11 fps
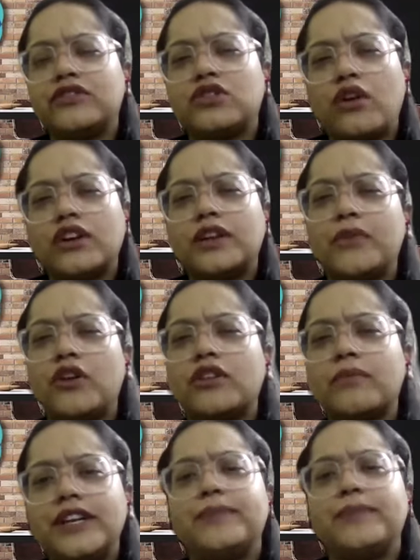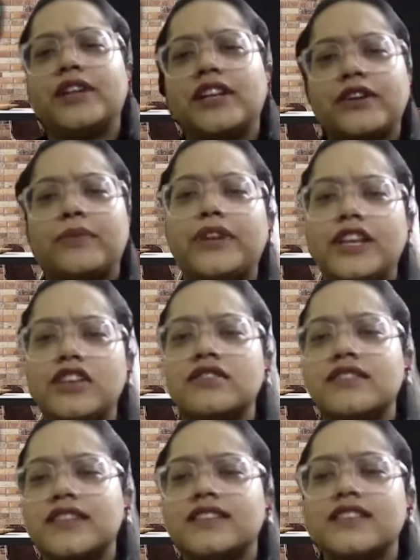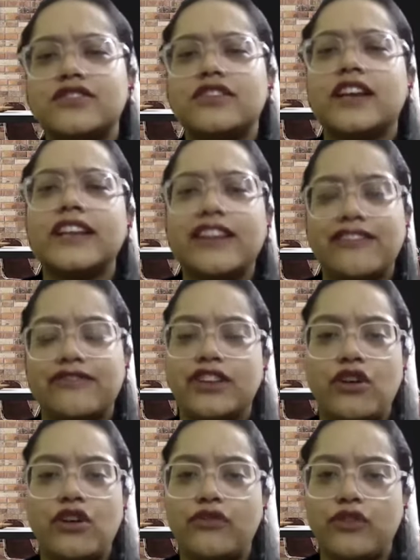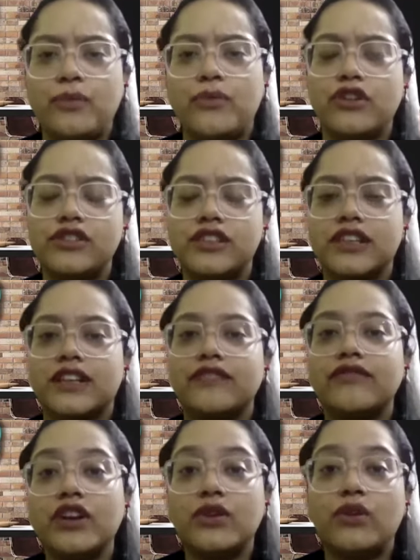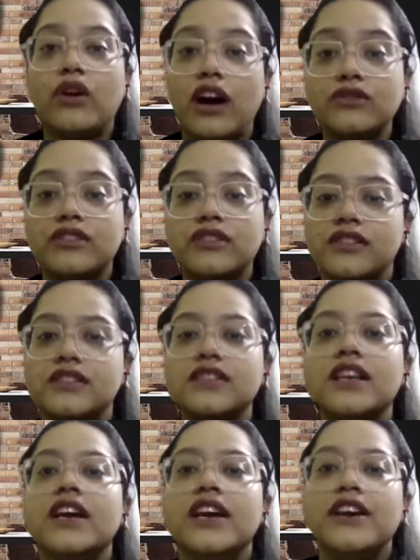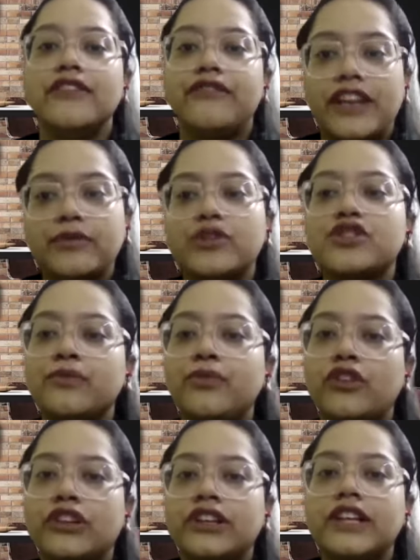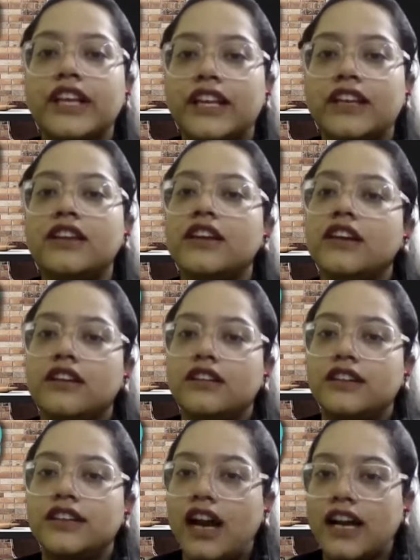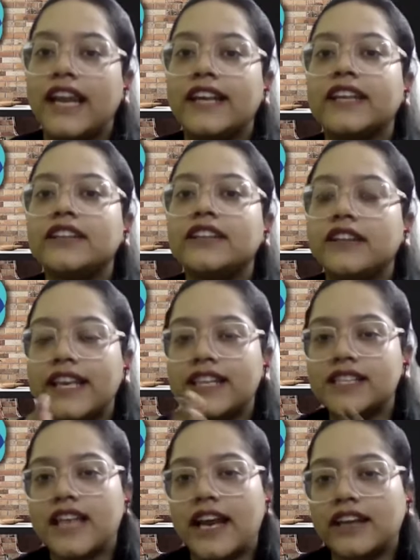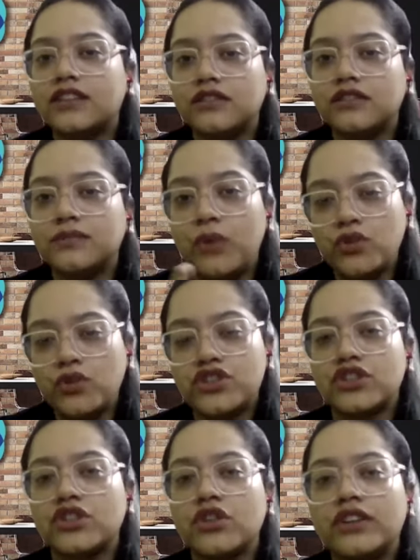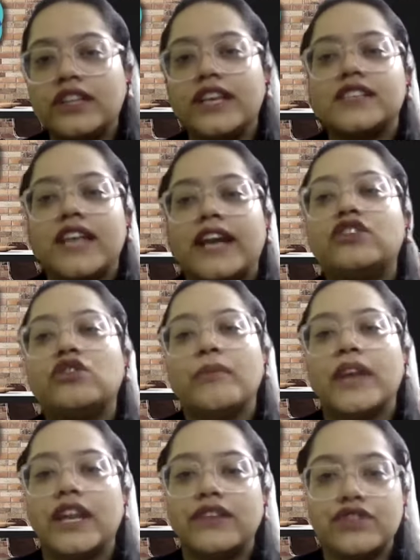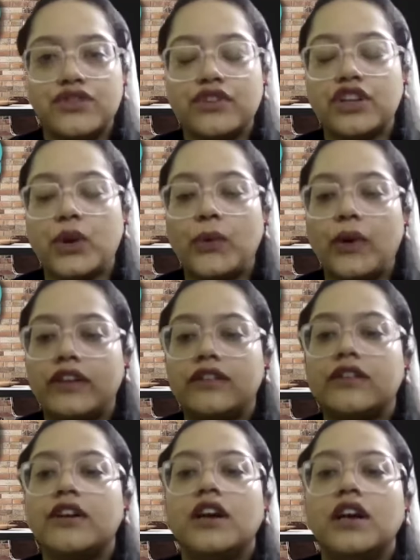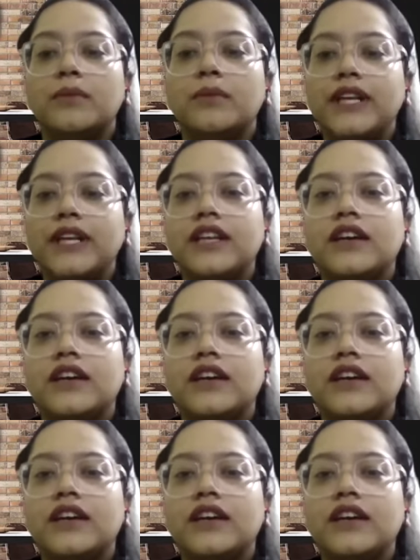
talked about multiple interpretations, etc., in every of our project, and we know how this is very much important in targeting the exact portion or the exact domain which we require. But